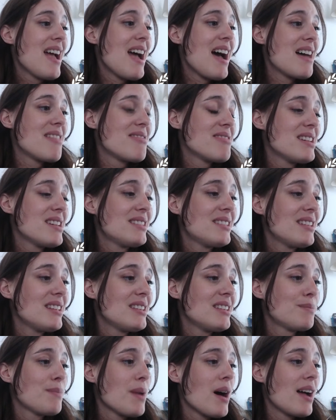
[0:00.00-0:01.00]
And this is
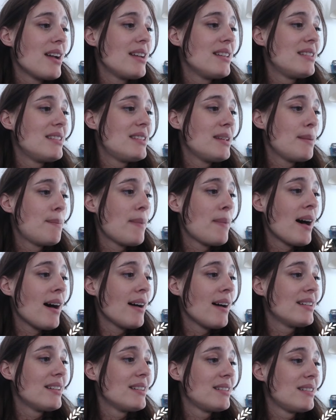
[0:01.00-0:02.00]
by
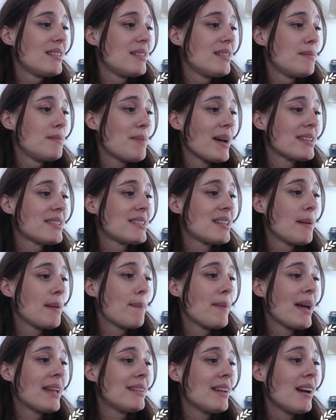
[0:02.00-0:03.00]
Dipa Basit
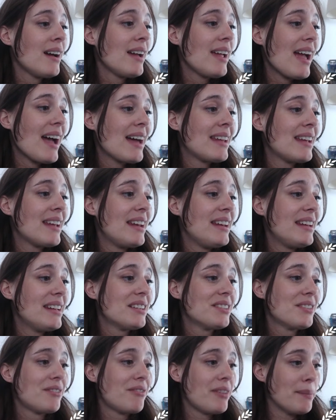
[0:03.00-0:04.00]
Panay and
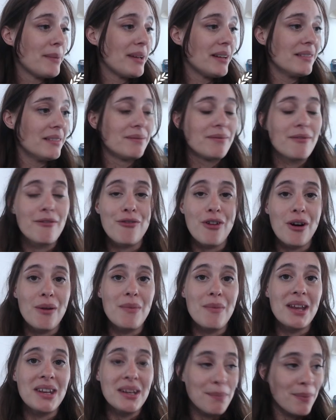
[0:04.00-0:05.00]
Anil Rimel from
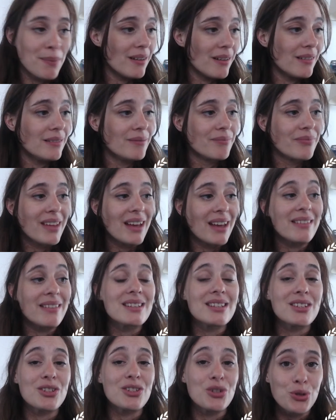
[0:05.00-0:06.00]
Nepal. And this
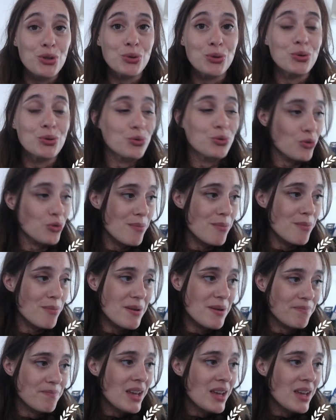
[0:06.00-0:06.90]
is a short drama.